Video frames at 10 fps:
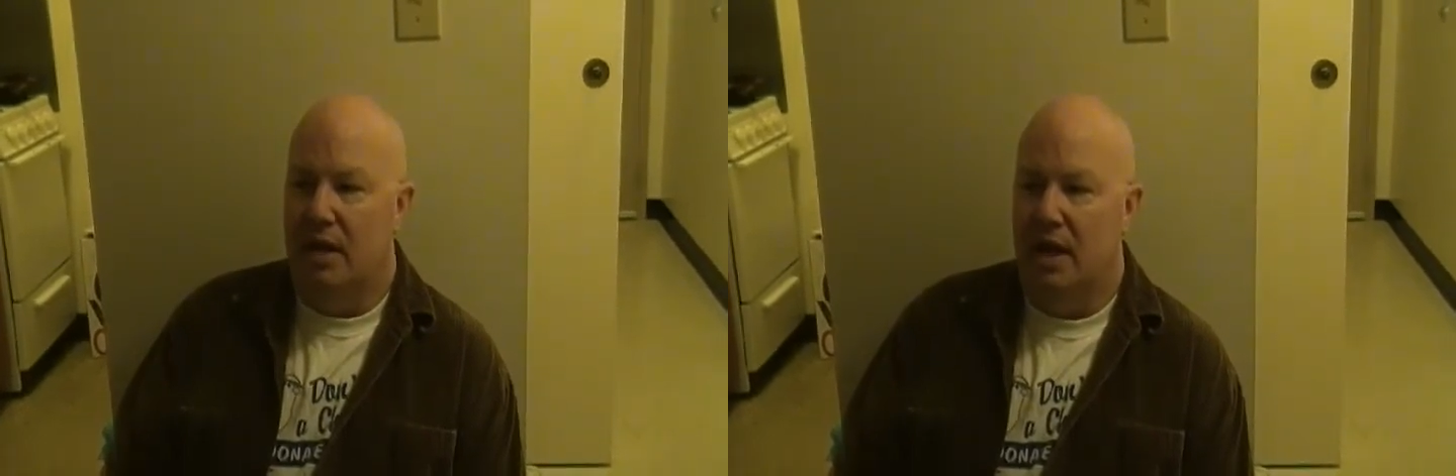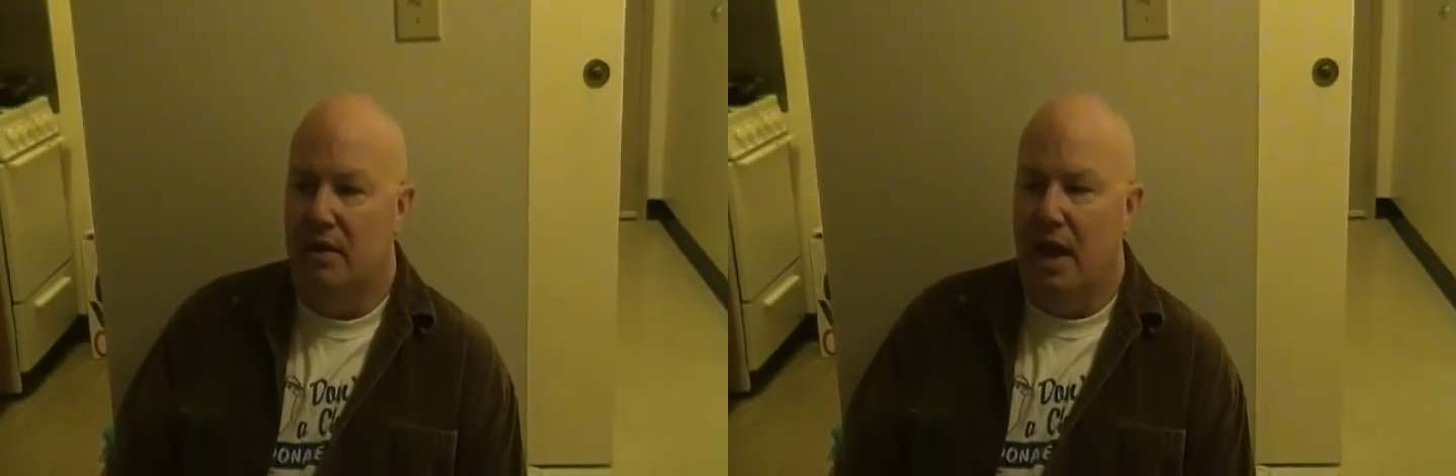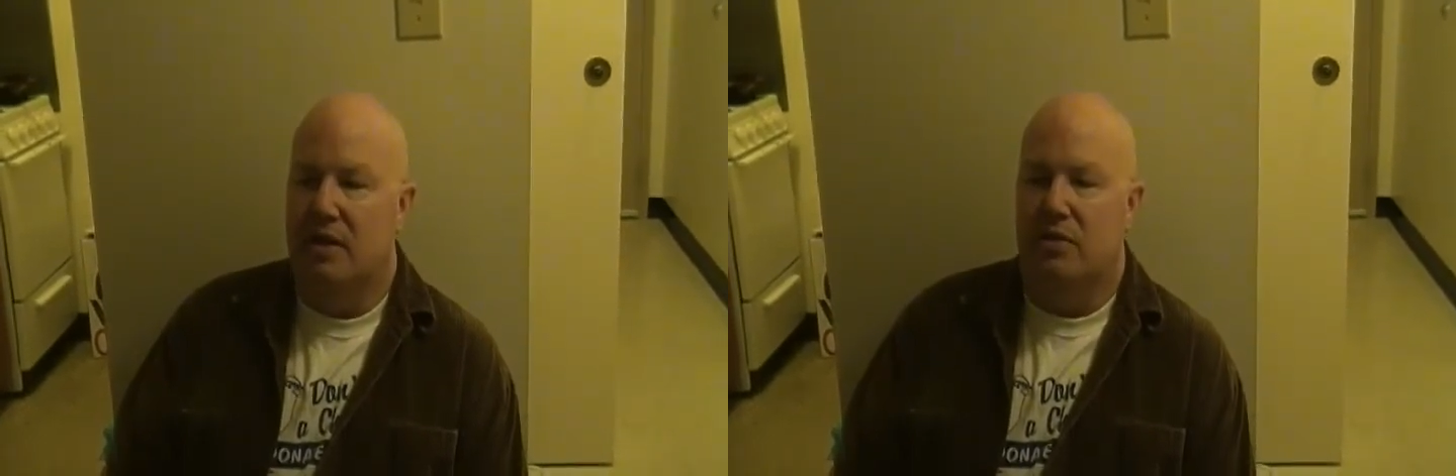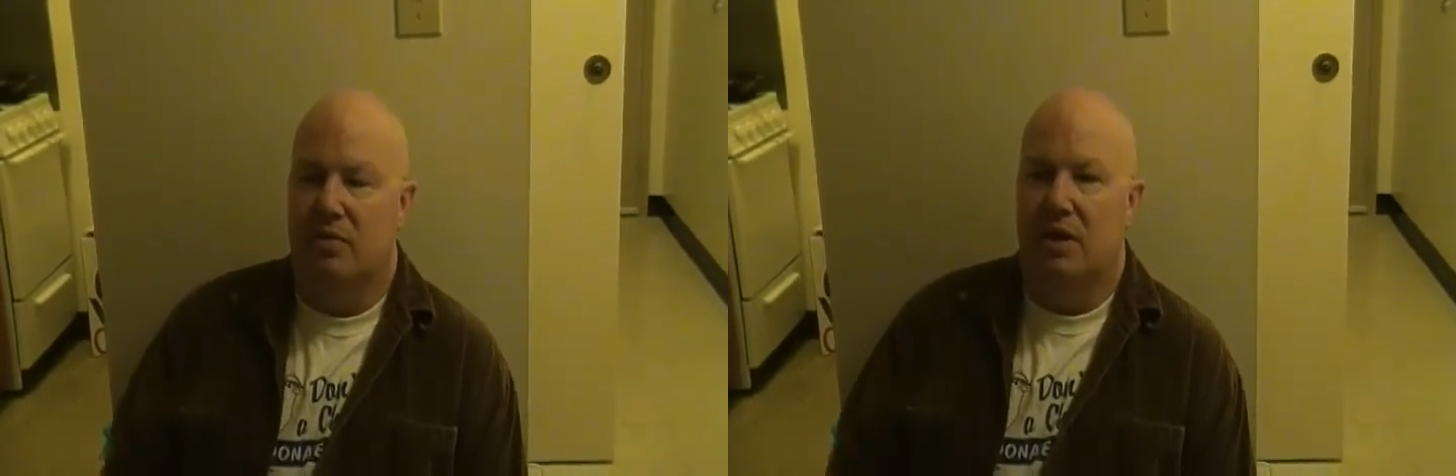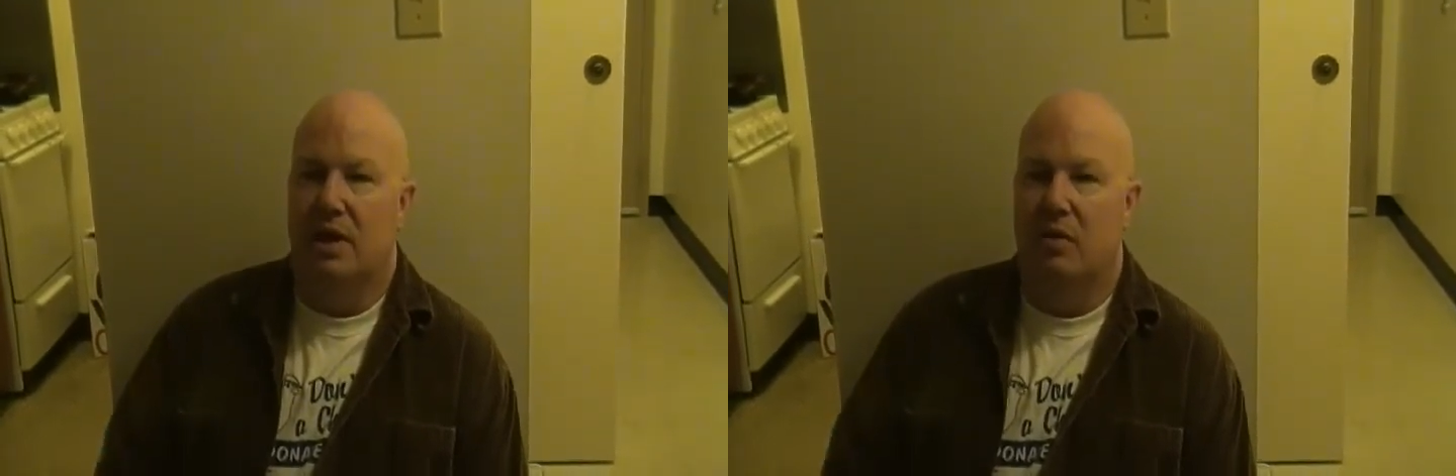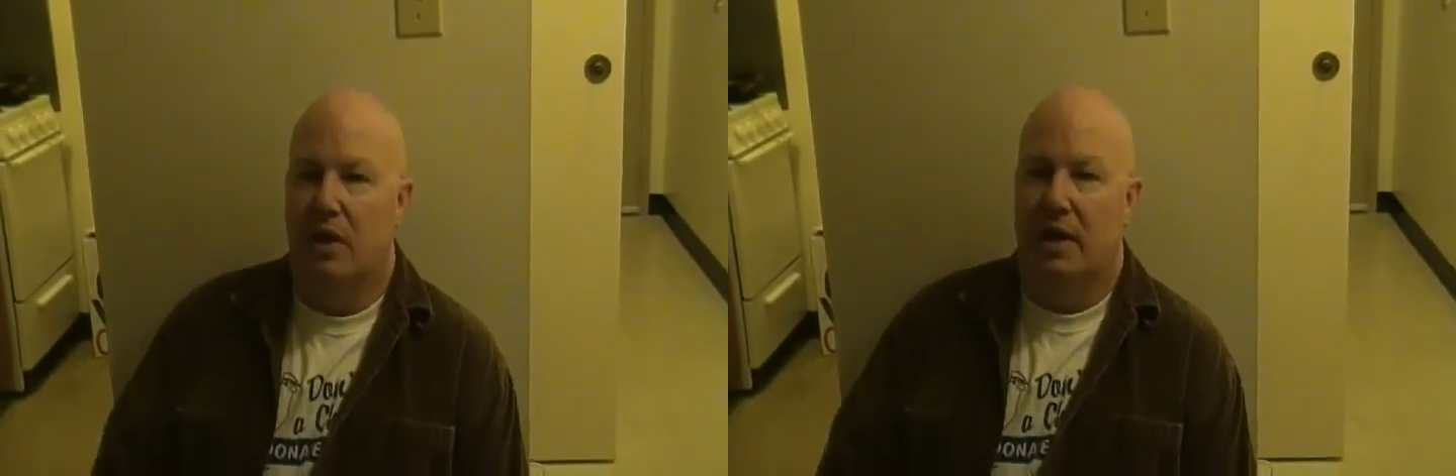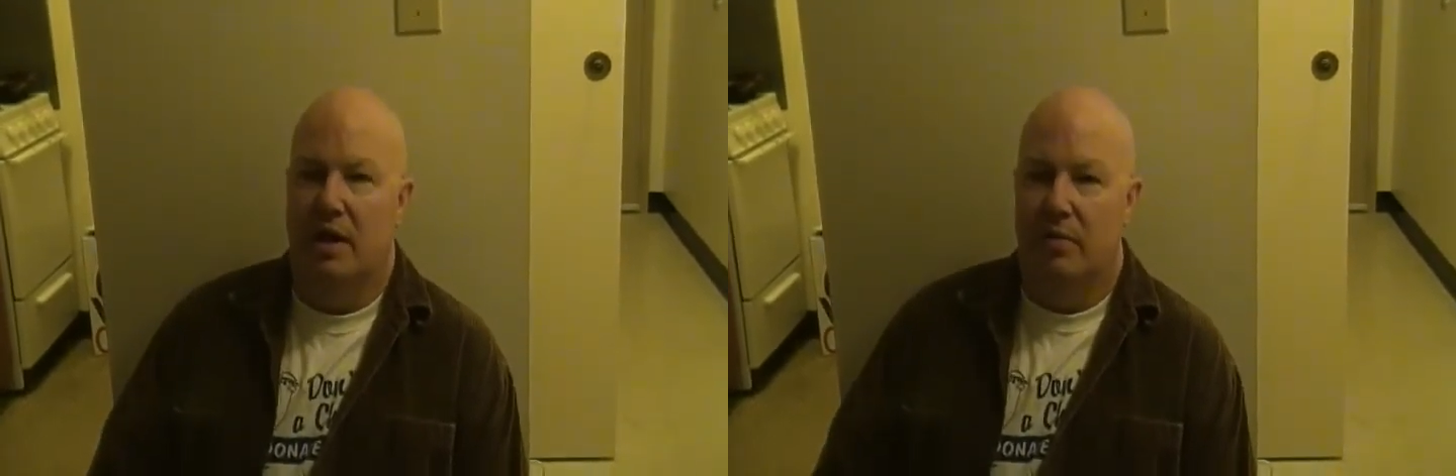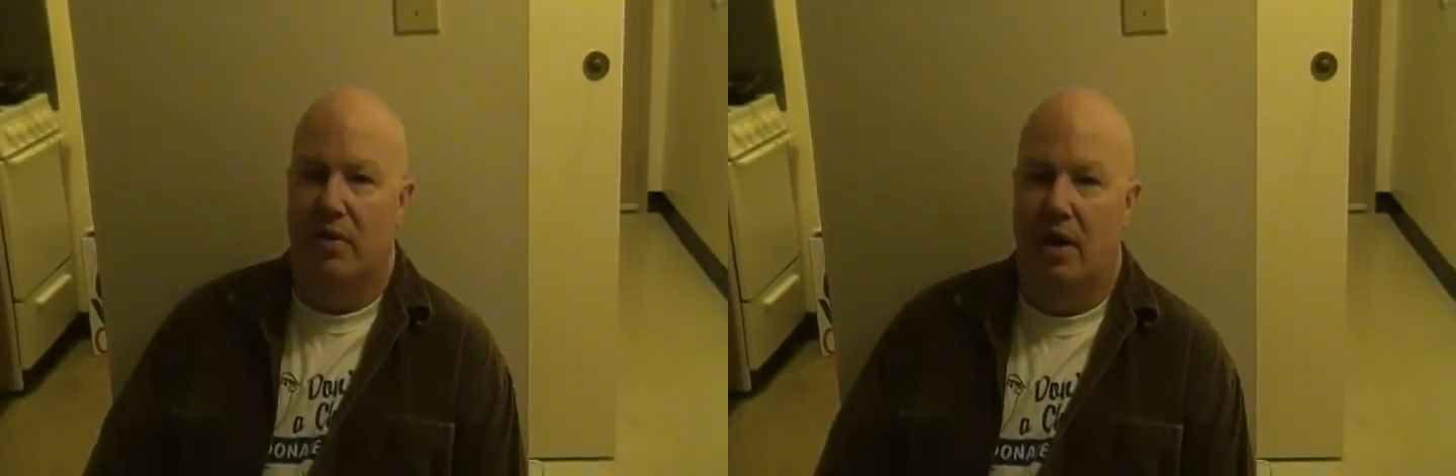And that's really
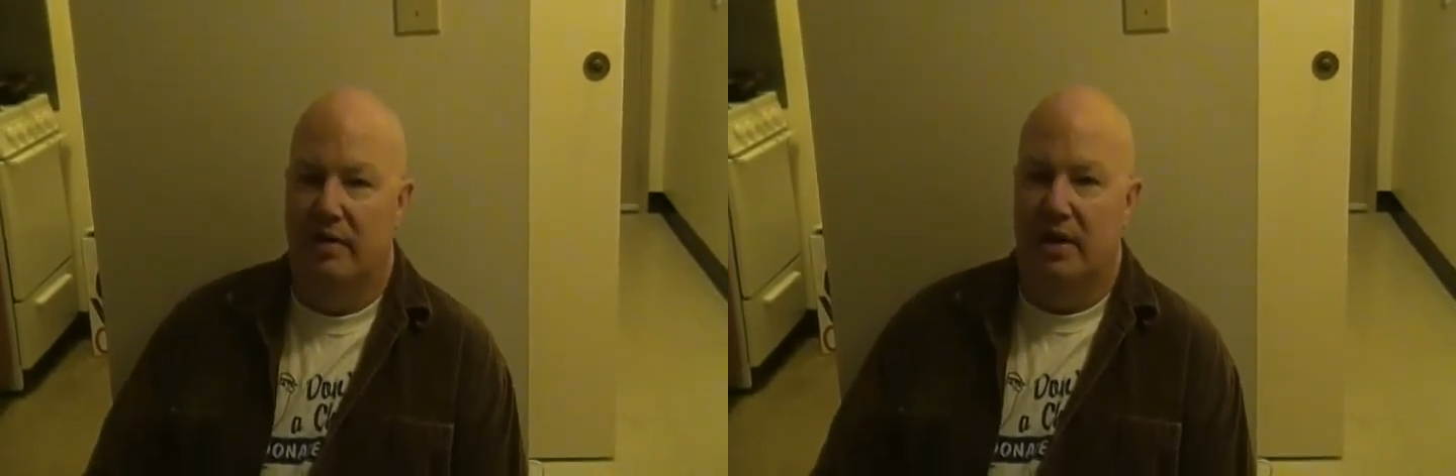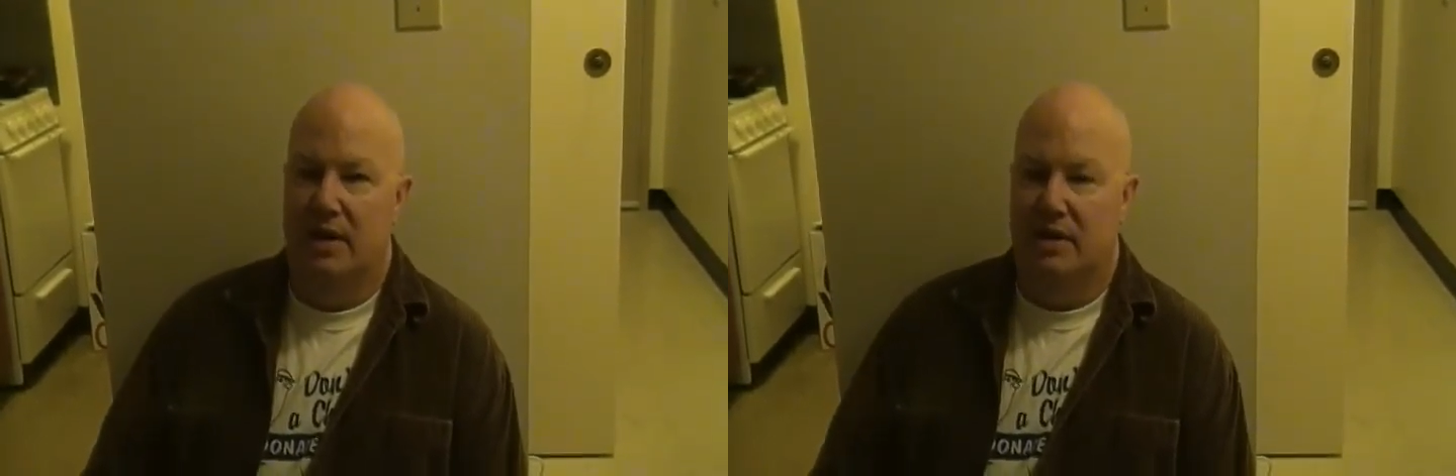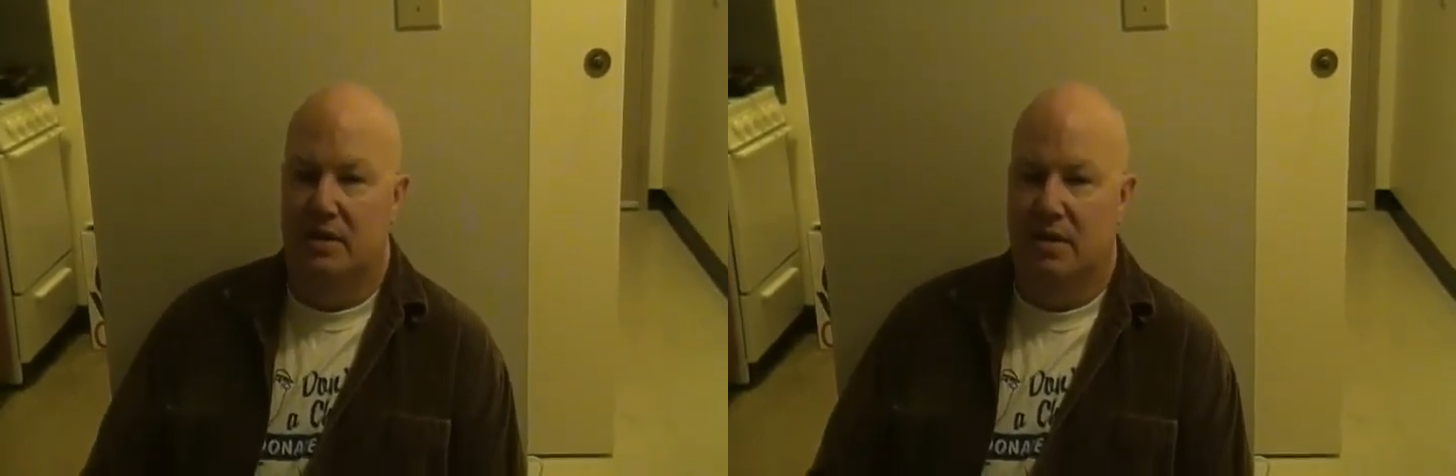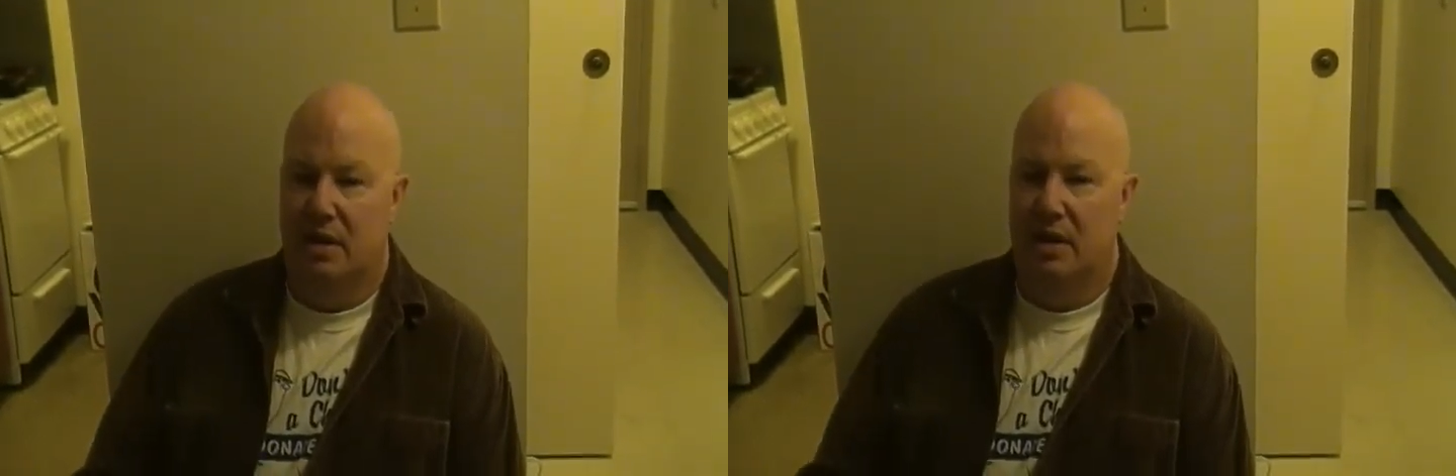what improv is.